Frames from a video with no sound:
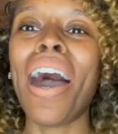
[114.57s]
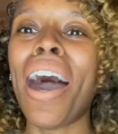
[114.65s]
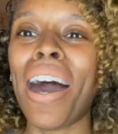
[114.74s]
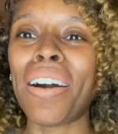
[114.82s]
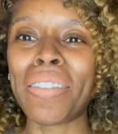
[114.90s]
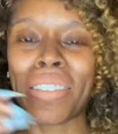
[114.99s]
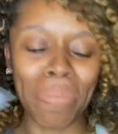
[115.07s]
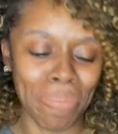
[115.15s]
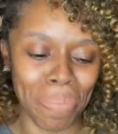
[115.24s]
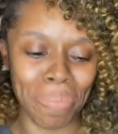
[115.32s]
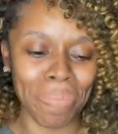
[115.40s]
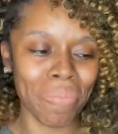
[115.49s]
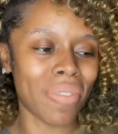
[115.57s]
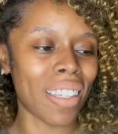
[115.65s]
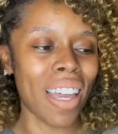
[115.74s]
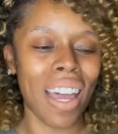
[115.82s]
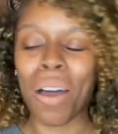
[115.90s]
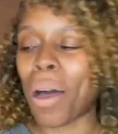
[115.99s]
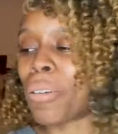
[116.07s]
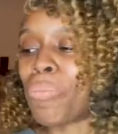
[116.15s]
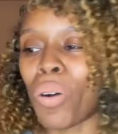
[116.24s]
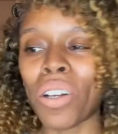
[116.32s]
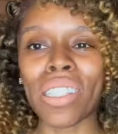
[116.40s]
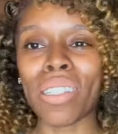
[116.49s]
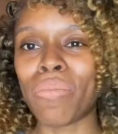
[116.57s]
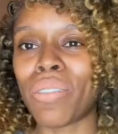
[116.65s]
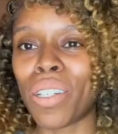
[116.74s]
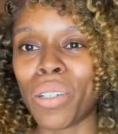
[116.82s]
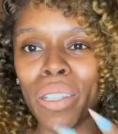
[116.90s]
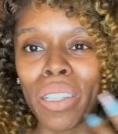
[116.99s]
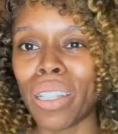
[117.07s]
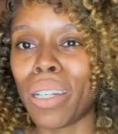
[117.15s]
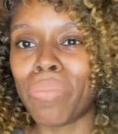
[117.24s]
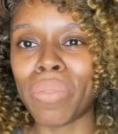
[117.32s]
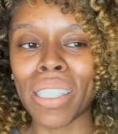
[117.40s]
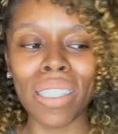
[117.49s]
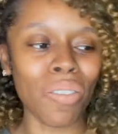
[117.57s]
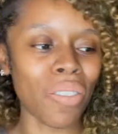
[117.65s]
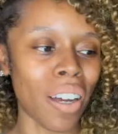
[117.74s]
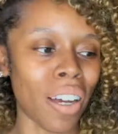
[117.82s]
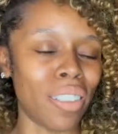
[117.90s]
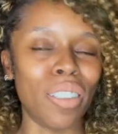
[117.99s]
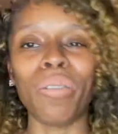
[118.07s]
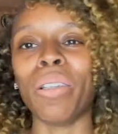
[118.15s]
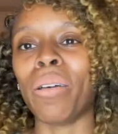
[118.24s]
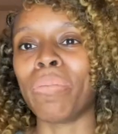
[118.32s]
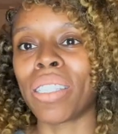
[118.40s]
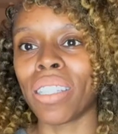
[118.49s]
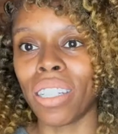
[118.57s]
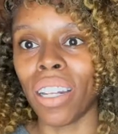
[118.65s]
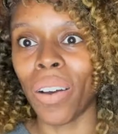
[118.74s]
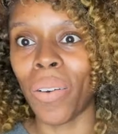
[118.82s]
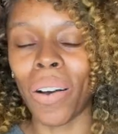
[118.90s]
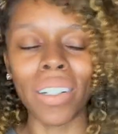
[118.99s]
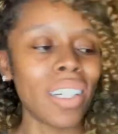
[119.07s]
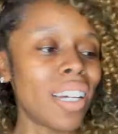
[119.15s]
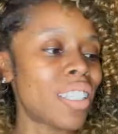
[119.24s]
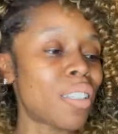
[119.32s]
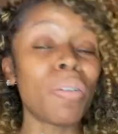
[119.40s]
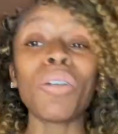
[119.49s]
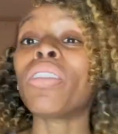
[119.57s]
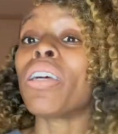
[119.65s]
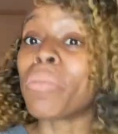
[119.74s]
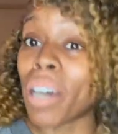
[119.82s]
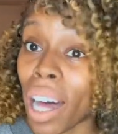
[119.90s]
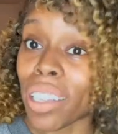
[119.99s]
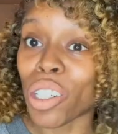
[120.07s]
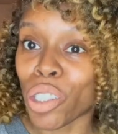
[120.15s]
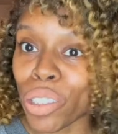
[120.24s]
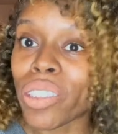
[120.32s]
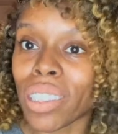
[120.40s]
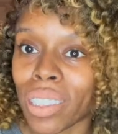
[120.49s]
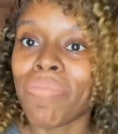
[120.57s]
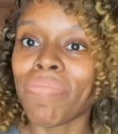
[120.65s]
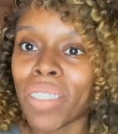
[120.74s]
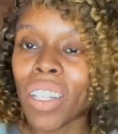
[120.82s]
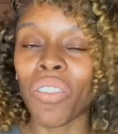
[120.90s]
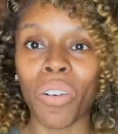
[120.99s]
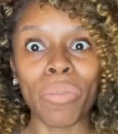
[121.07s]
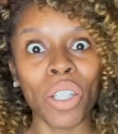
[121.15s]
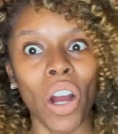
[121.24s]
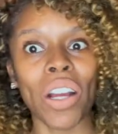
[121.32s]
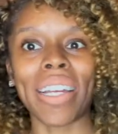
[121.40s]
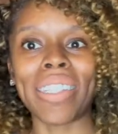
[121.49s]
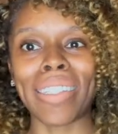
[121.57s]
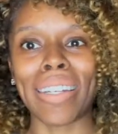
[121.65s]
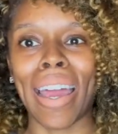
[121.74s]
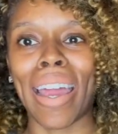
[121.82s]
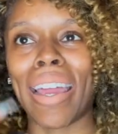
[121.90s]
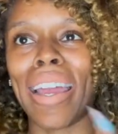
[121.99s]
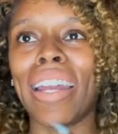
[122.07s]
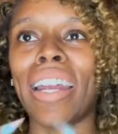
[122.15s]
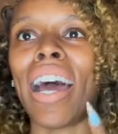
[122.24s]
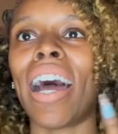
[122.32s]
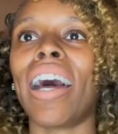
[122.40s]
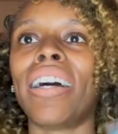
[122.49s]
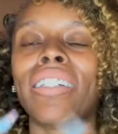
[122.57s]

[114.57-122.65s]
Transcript: I bought some new lip colors from Target today, and